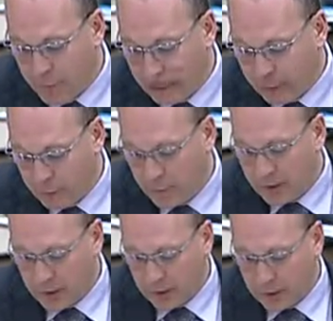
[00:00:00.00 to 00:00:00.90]
And she
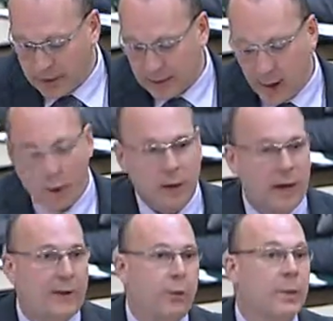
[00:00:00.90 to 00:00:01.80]
continued to say
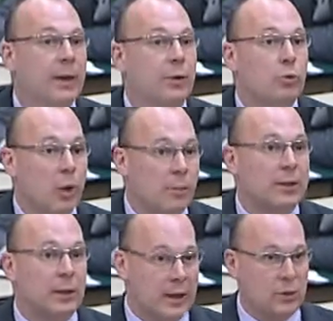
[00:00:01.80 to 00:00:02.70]
that she would speak to the
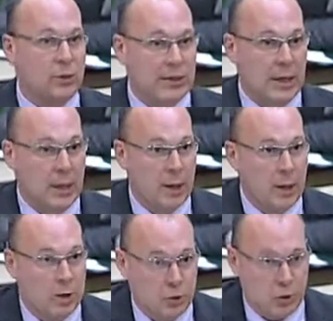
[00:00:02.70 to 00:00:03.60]
Minister of Transport
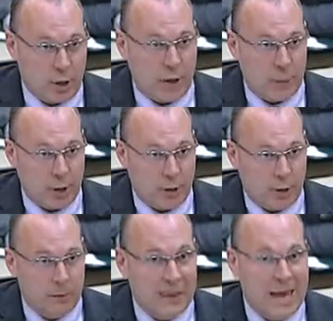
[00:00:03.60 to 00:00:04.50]
and ask the
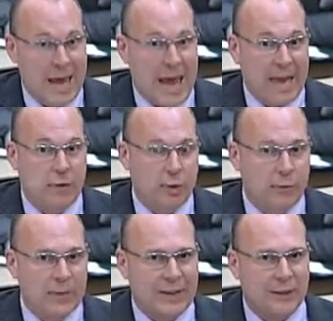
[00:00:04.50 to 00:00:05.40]
committee to study this
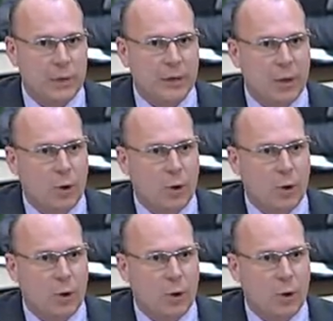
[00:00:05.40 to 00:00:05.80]
report.